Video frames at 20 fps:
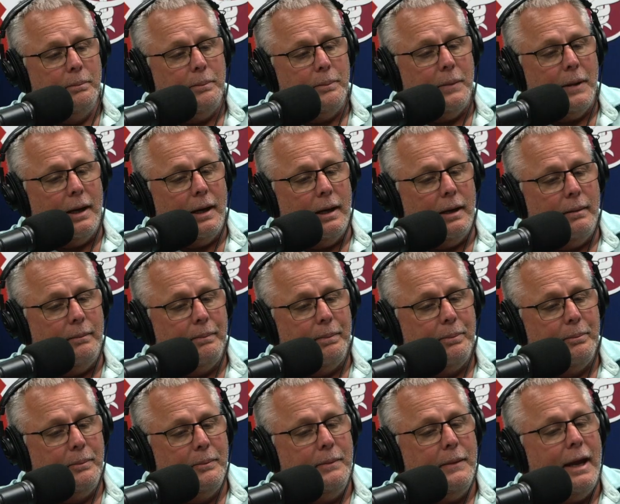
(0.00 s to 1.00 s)
um,
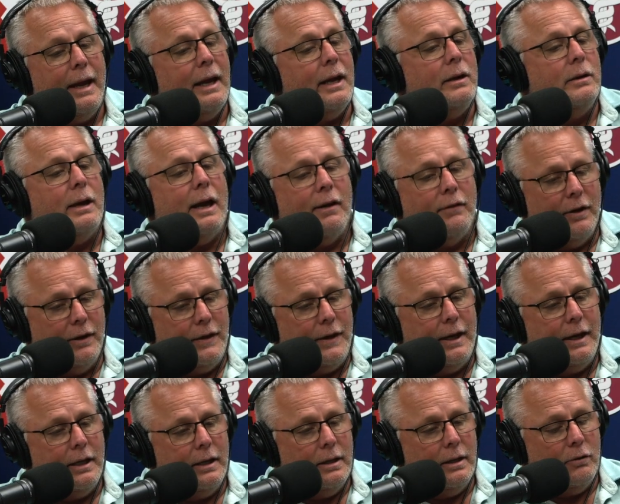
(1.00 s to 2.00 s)
and
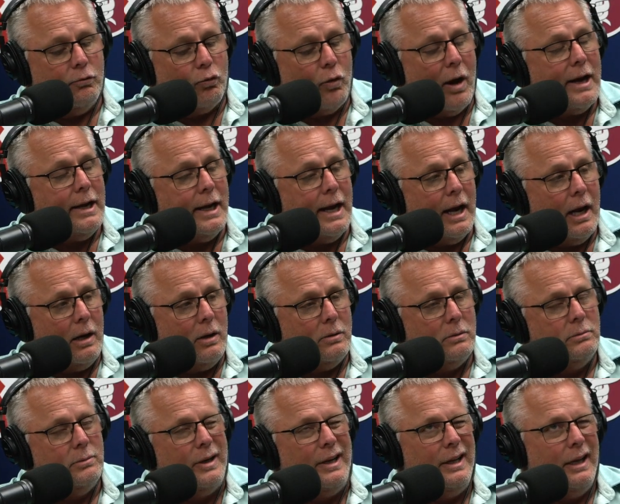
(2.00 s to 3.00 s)
everything right now.
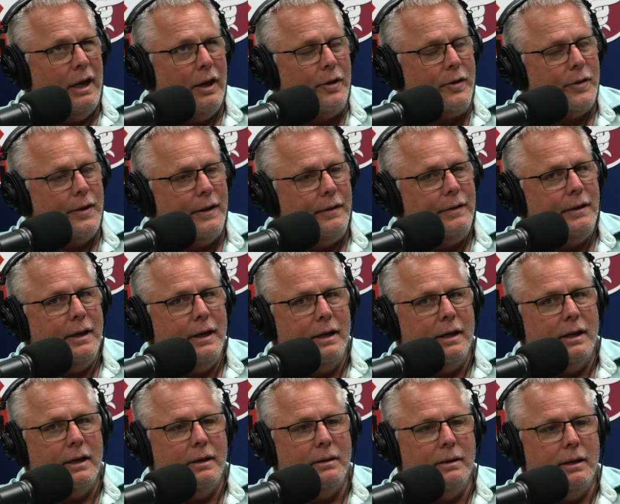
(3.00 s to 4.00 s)
Well, other than the
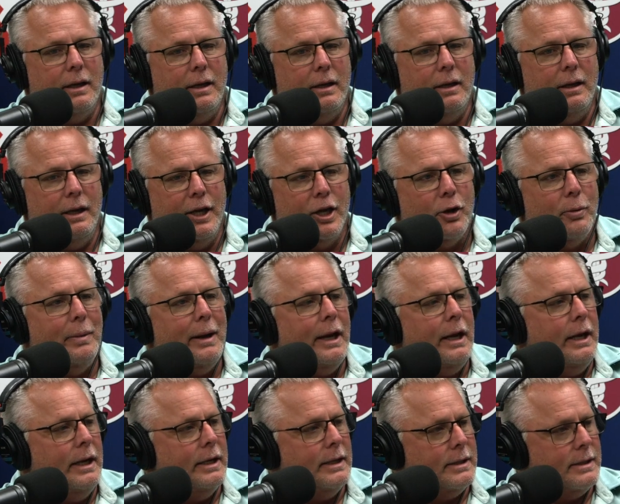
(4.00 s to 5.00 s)
uh,
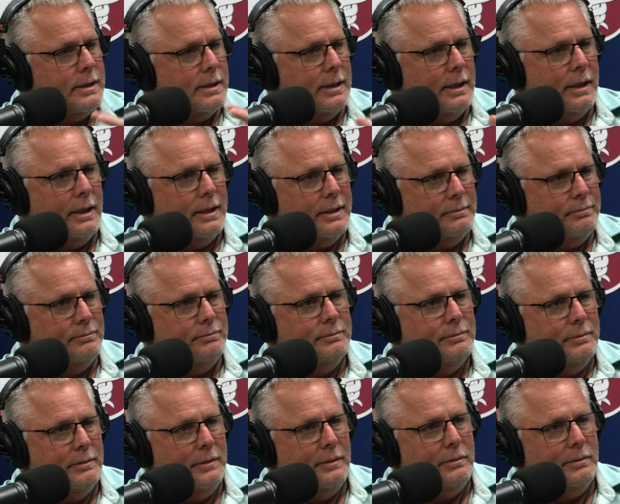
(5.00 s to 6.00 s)
intermediate um,
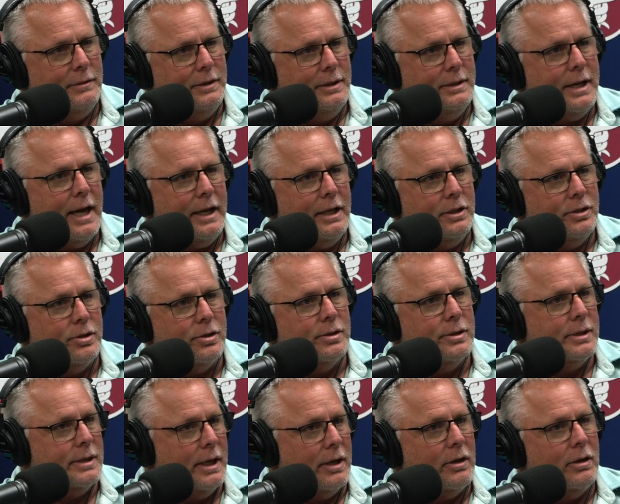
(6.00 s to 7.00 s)

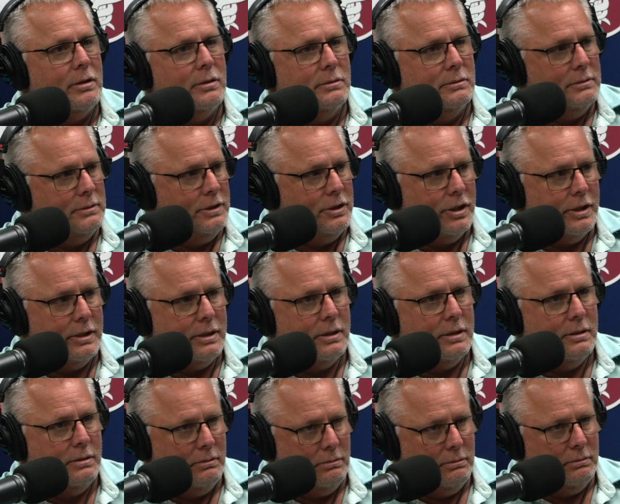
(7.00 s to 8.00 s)
dangers that are
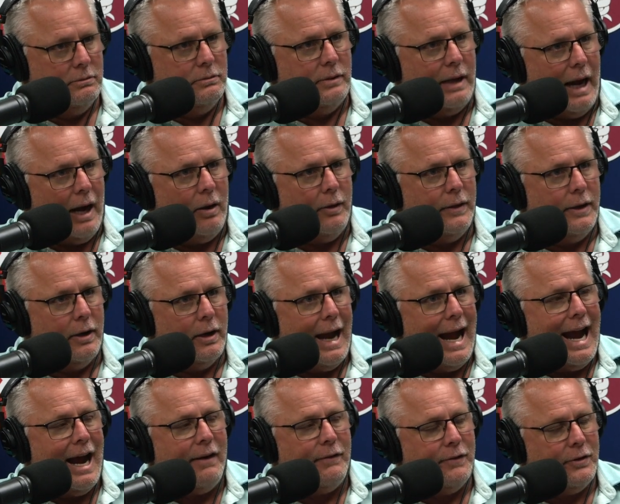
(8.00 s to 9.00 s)
just out there
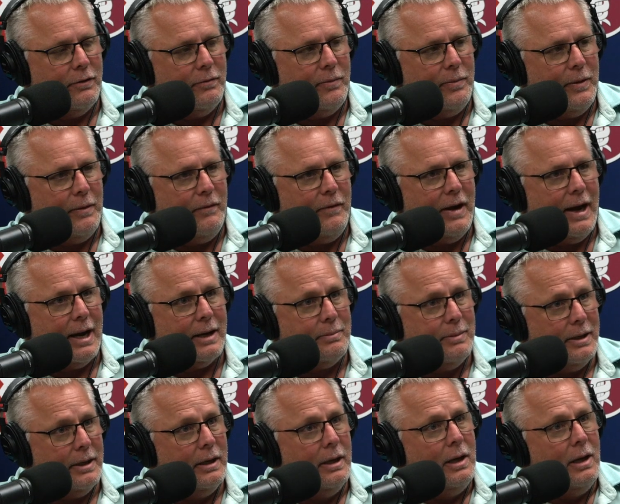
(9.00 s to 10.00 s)
after the fact,
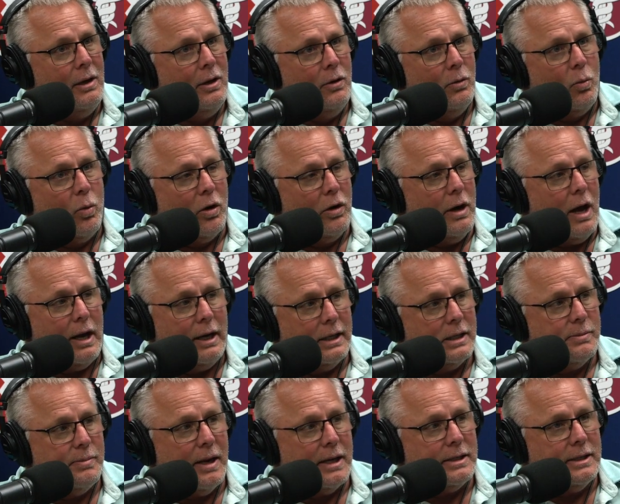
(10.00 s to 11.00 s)
but we're not
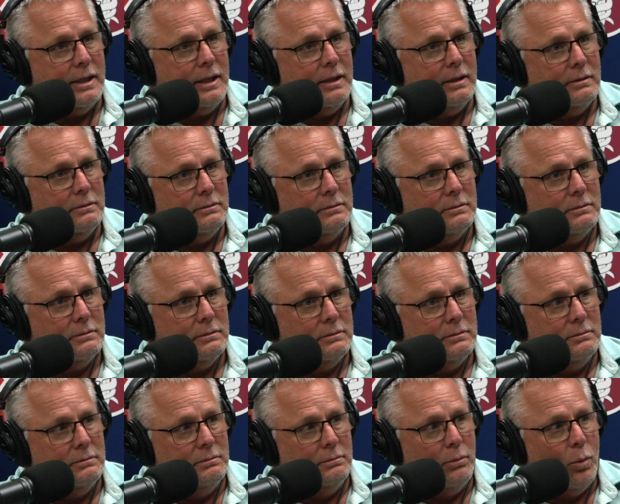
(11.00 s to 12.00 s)
expecting
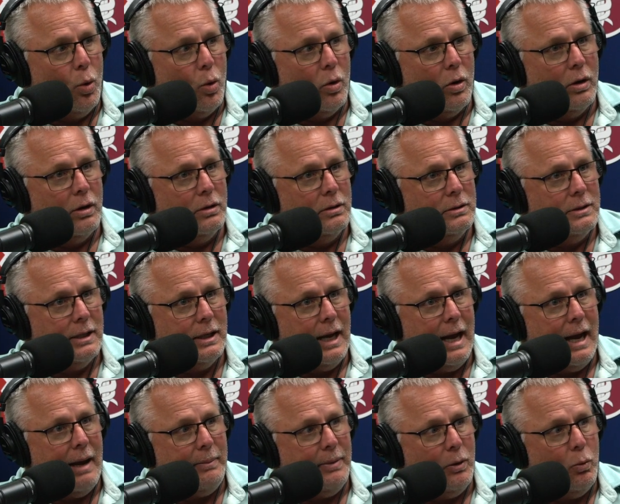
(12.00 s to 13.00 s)
more to
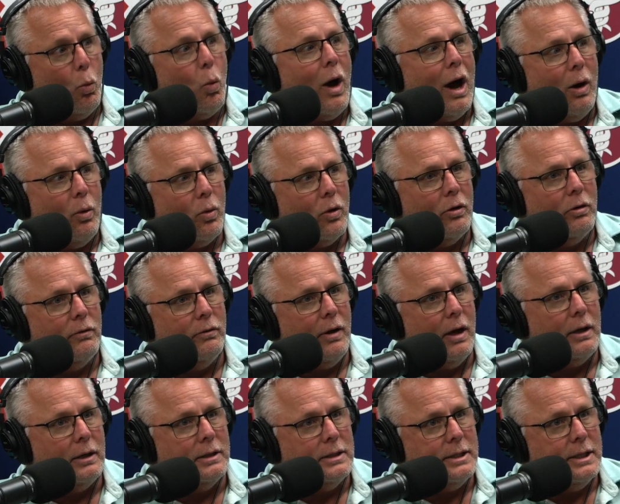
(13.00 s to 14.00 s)
happen while we're
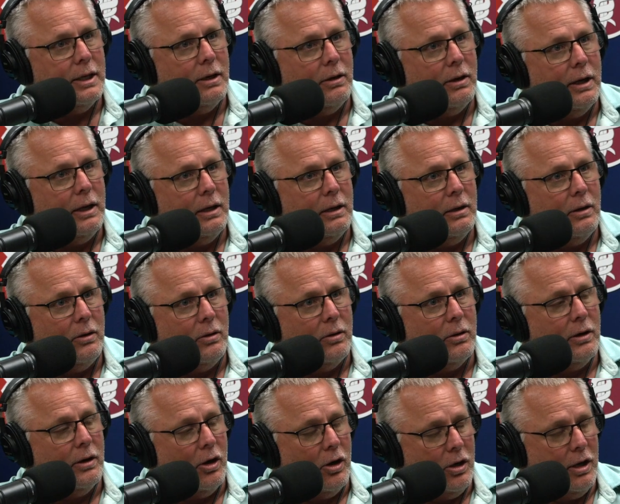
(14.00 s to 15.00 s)
volunteering
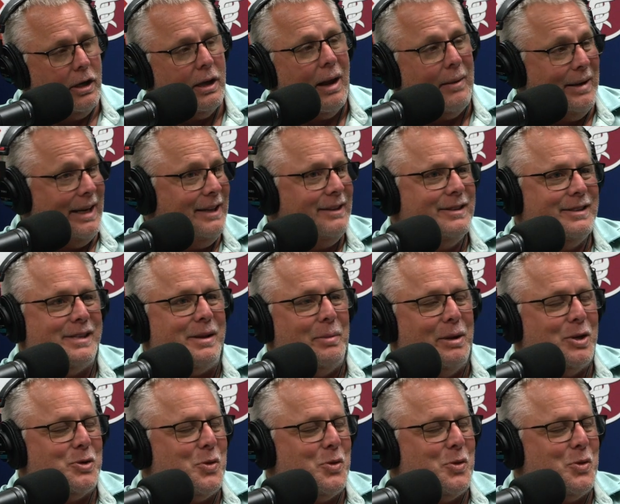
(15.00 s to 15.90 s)
or are, I mean somebody's